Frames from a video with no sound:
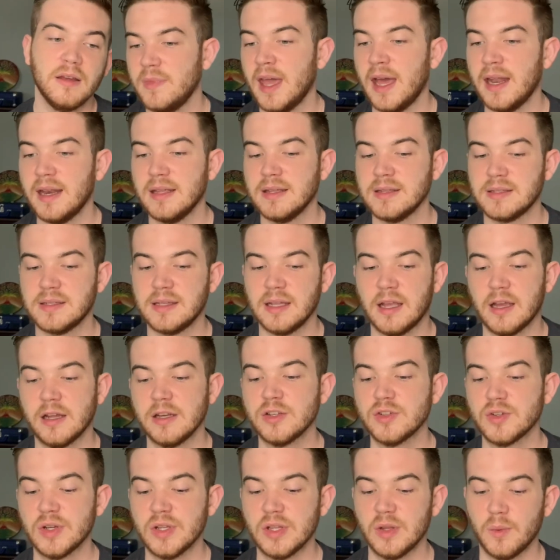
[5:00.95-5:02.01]
That is the
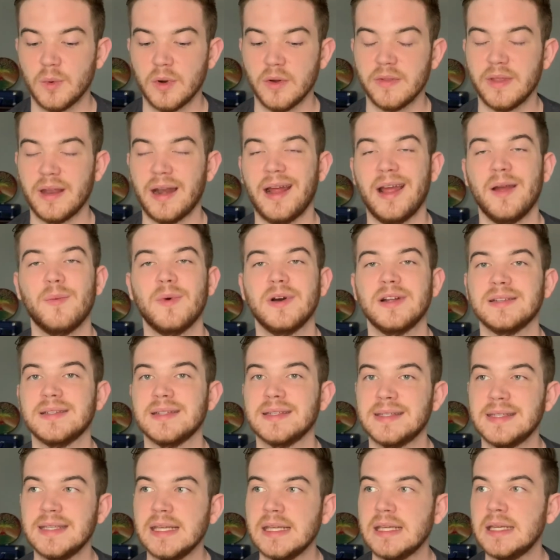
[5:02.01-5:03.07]
country and the world that I want to
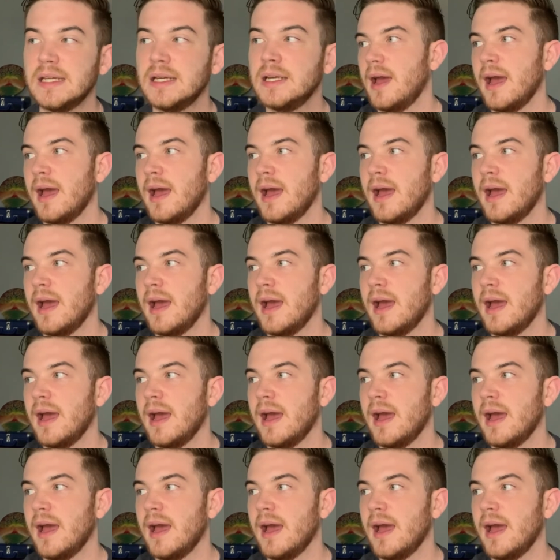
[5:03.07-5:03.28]
see.